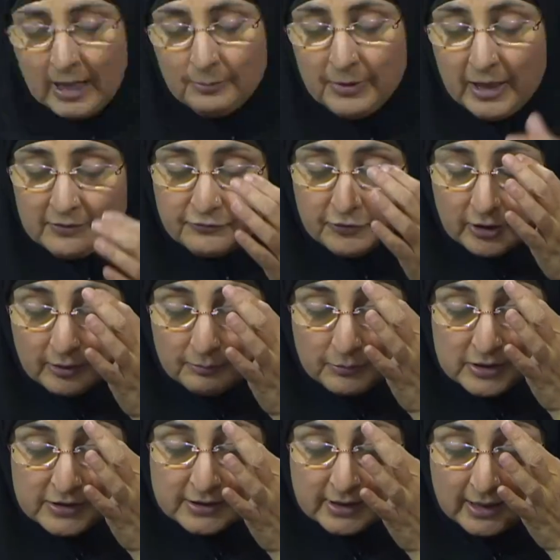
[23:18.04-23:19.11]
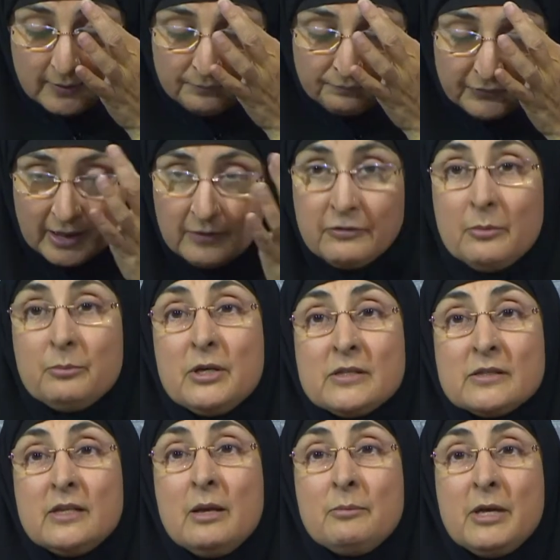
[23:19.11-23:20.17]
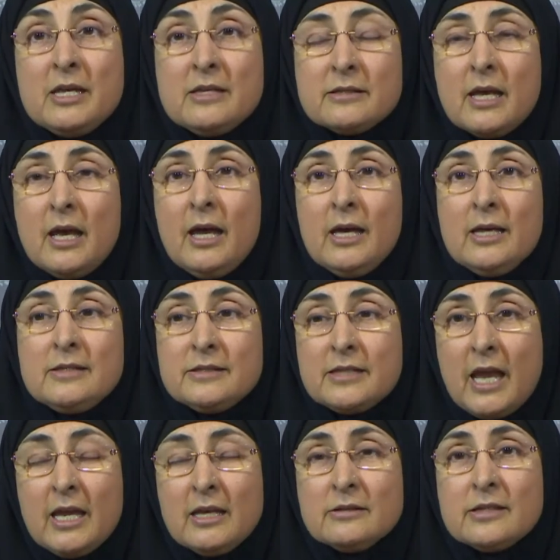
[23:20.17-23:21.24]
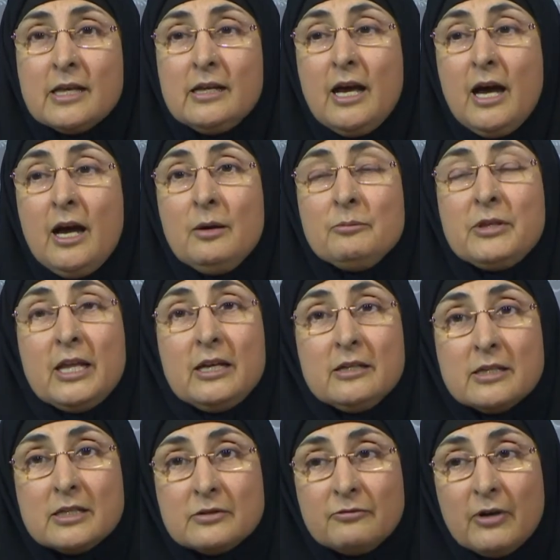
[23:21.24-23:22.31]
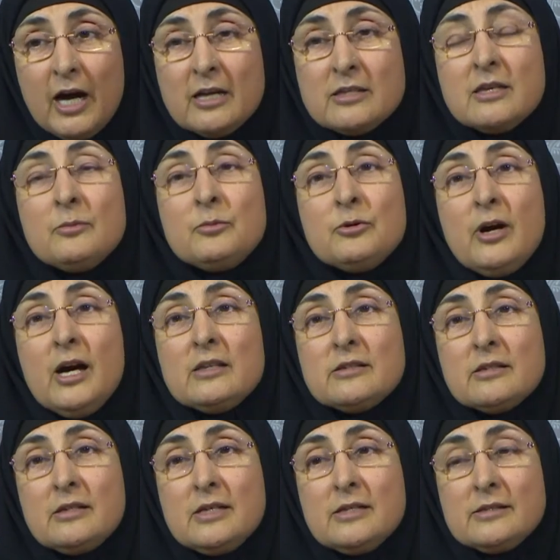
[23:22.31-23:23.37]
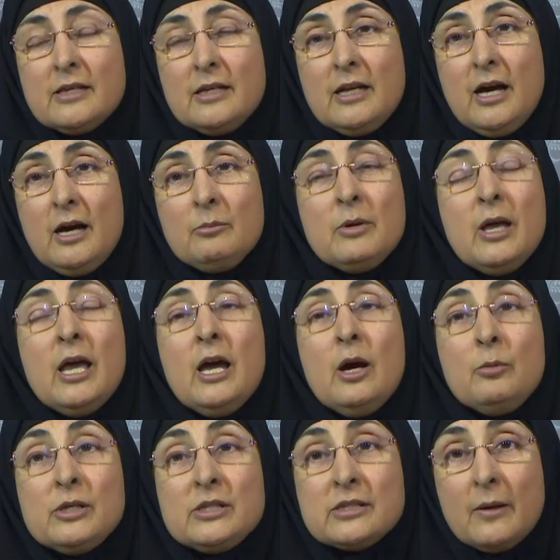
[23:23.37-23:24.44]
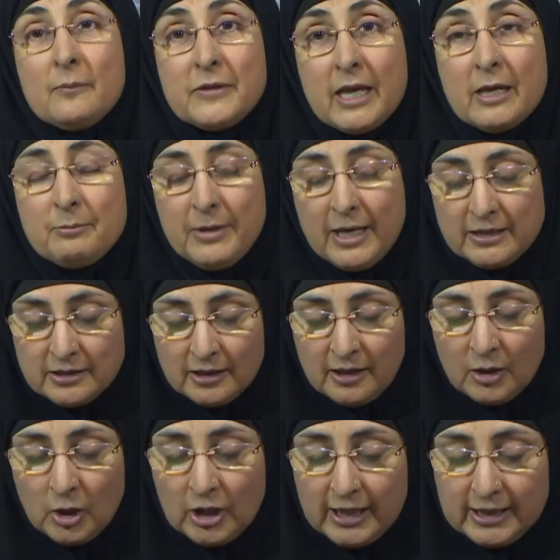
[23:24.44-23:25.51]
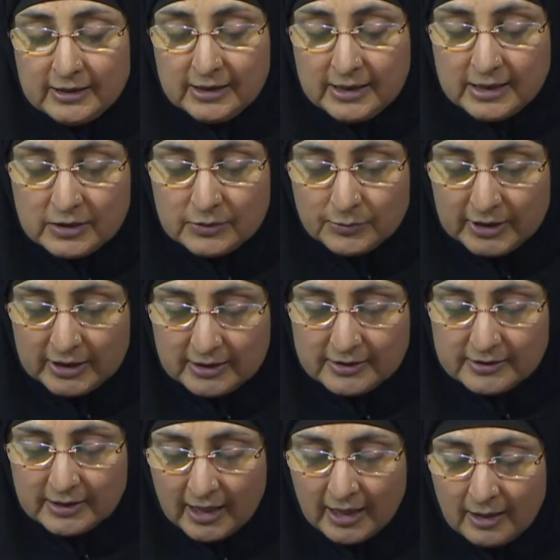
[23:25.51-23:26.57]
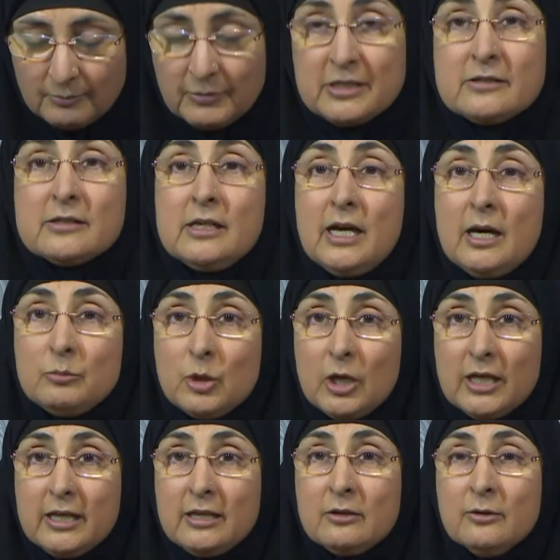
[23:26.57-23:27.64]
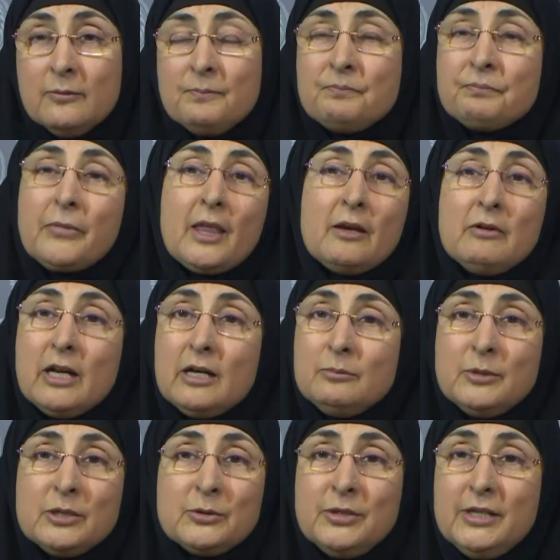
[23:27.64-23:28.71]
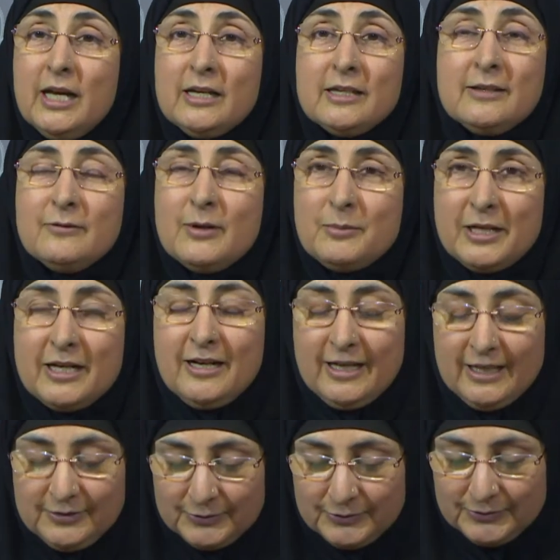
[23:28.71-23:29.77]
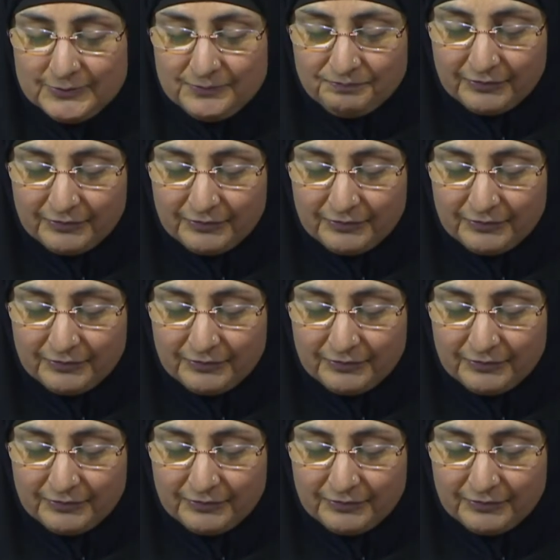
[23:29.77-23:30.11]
But for a Muslim, if a Muslim is saying salam, then it is wajib to answer his salam with something better, or at least with the same. Assalamu alaikum wa rahmatullahi wa barakatuhu.